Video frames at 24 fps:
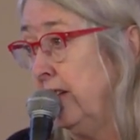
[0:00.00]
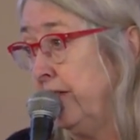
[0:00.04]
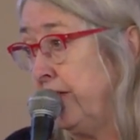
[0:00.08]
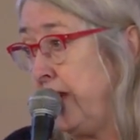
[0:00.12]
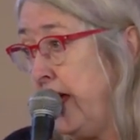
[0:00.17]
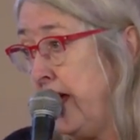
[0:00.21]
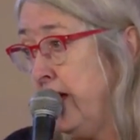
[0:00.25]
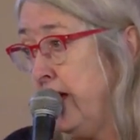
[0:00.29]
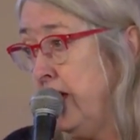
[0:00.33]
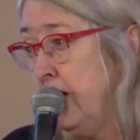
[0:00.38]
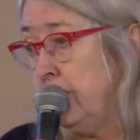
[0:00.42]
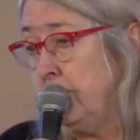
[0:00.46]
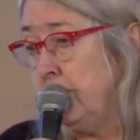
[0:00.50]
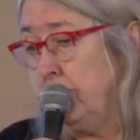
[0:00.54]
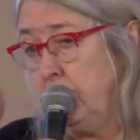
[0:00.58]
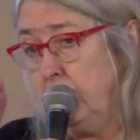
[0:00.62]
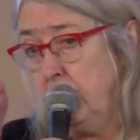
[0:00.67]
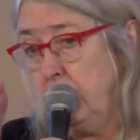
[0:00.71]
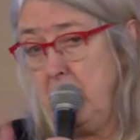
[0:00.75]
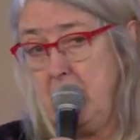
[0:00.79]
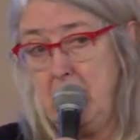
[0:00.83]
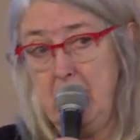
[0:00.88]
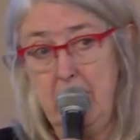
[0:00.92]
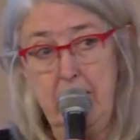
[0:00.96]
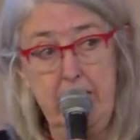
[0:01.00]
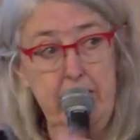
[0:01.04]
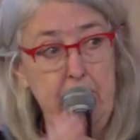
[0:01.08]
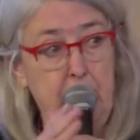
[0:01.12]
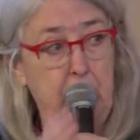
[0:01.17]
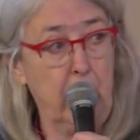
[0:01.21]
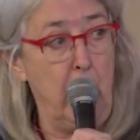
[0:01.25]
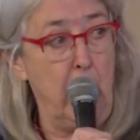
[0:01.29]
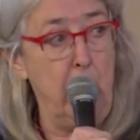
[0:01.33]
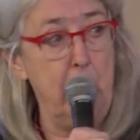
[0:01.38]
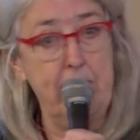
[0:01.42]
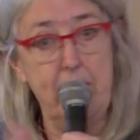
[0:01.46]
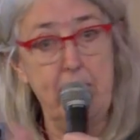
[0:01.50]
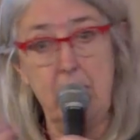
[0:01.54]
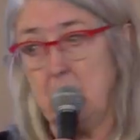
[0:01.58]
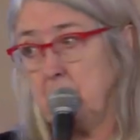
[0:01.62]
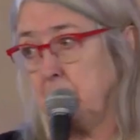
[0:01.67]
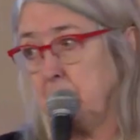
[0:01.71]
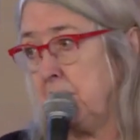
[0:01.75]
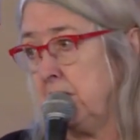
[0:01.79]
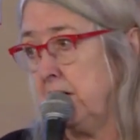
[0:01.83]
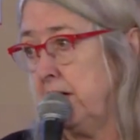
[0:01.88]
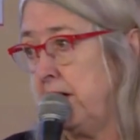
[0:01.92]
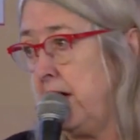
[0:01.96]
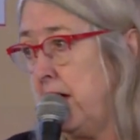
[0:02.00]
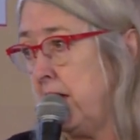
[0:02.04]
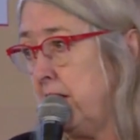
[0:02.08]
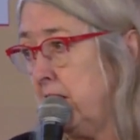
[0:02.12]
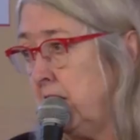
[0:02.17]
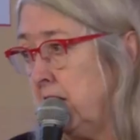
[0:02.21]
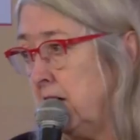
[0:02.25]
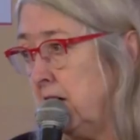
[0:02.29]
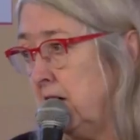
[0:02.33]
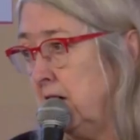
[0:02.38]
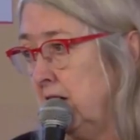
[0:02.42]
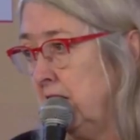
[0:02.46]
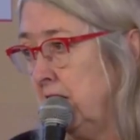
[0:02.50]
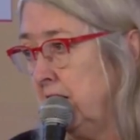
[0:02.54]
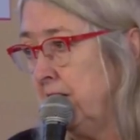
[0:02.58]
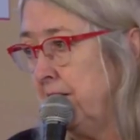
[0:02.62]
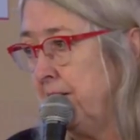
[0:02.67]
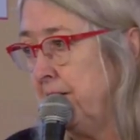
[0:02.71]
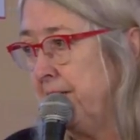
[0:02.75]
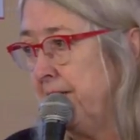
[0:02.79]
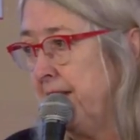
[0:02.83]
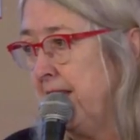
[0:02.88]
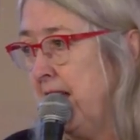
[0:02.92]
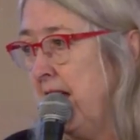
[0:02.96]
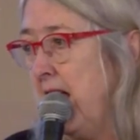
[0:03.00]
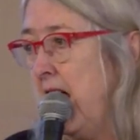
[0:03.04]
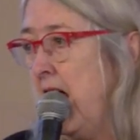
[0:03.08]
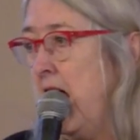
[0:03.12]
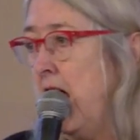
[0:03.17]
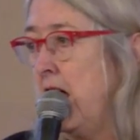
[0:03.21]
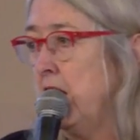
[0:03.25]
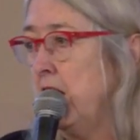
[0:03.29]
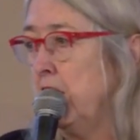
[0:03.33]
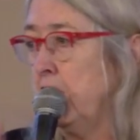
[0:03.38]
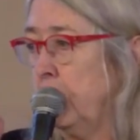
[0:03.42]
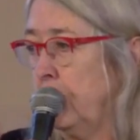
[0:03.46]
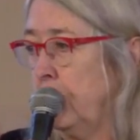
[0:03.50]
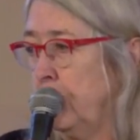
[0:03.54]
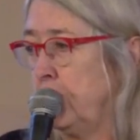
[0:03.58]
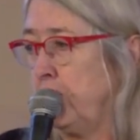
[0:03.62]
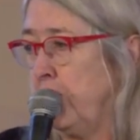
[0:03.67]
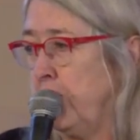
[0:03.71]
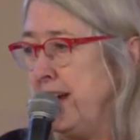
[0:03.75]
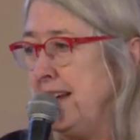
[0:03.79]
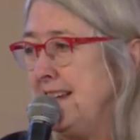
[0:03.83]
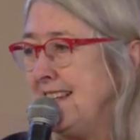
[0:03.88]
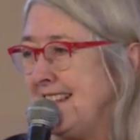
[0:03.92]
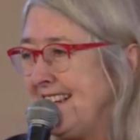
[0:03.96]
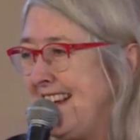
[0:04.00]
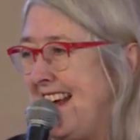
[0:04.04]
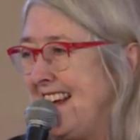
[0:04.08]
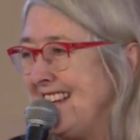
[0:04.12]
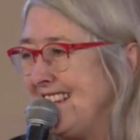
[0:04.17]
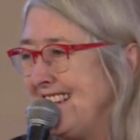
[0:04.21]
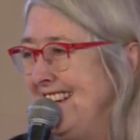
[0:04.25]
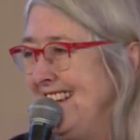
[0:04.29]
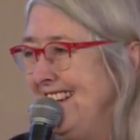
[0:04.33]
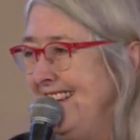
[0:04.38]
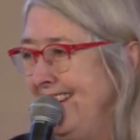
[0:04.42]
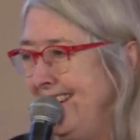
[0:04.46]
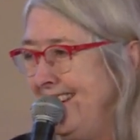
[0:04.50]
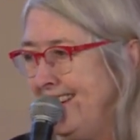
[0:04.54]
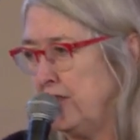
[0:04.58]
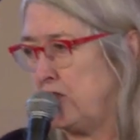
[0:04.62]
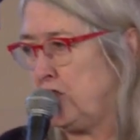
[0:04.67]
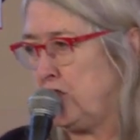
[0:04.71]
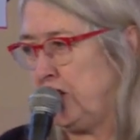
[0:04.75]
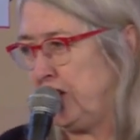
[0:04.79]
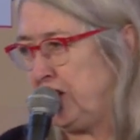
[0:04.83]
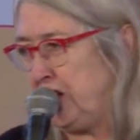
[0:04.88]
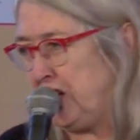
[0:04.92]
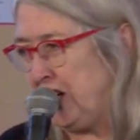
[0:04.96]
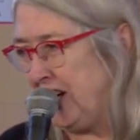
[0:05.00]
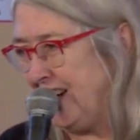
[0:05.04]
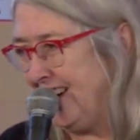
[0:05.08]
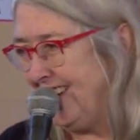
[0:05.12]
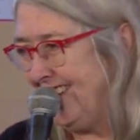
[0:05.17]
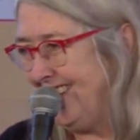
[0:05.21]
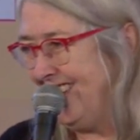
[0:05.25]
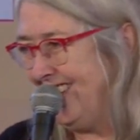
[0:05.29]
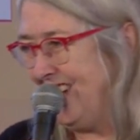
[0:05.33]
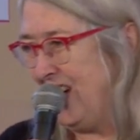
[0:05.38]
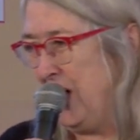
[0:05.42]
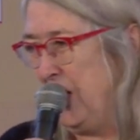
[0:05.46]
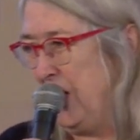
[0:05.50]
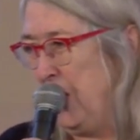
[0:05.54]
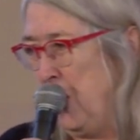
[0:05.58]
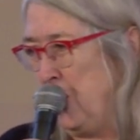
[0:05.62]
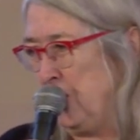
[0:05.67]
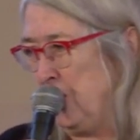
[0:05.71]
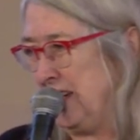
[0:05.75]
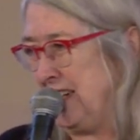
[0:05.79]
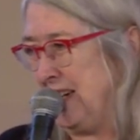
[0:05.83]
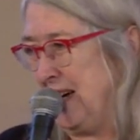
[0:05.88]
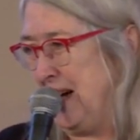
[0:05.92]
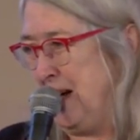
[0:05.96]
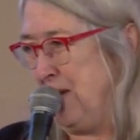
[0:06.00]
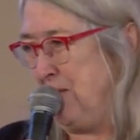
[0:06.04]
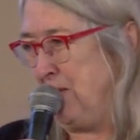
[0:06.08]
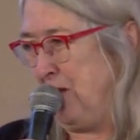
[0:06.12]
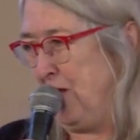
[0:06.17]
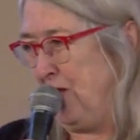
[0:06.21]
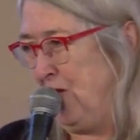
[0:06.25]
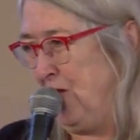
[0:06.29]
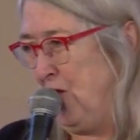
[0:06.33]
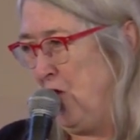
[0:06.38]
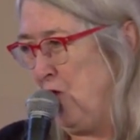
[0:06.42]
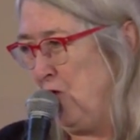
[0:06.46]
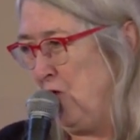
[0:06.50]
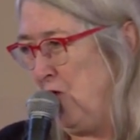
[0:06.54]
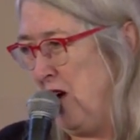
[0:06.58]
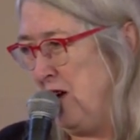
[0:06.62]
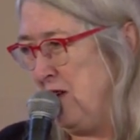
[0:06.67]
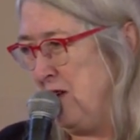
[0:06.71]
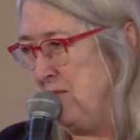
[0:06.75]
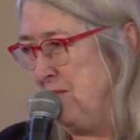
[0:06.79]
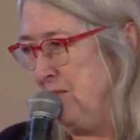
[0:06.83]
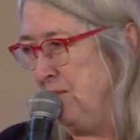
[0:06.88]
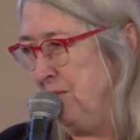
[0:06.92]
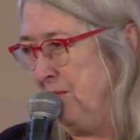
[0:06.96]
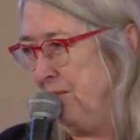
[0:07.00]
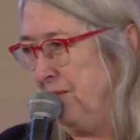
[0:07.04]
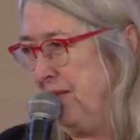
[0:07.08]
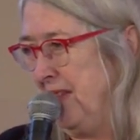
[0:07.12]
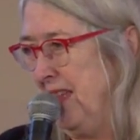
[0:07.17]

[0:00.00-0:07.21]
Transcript: They're really growing up together. Greece gets literature a long time before Rome,